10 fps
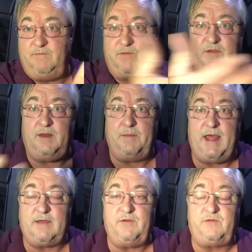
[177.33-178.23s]
see the
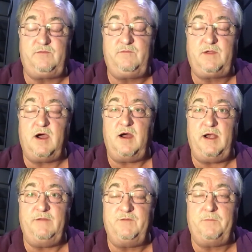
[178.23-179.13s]
back of his car, and
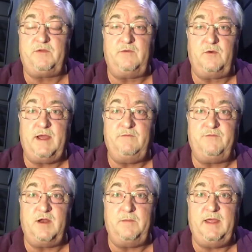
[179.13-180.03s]
he flips over right in
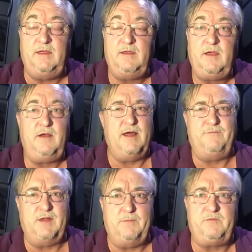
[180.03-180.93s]
front of me. Not
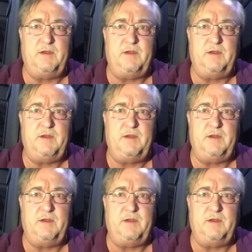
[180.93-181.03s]
flips, but